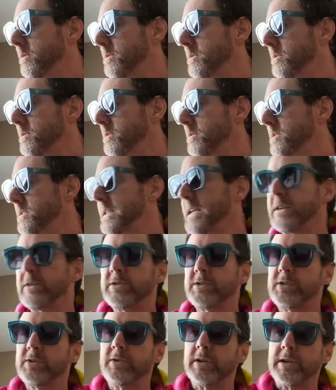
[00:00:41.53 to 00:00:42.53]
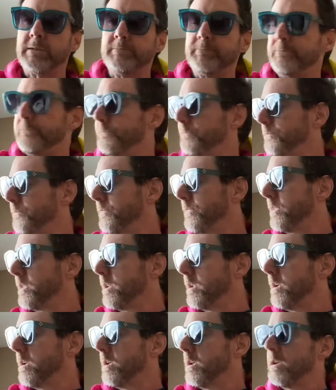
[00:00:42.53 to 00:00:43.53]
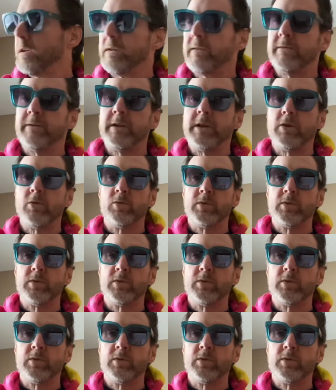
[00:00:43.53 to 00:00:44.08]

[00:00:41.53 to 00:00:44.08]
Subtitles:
standard tuning video,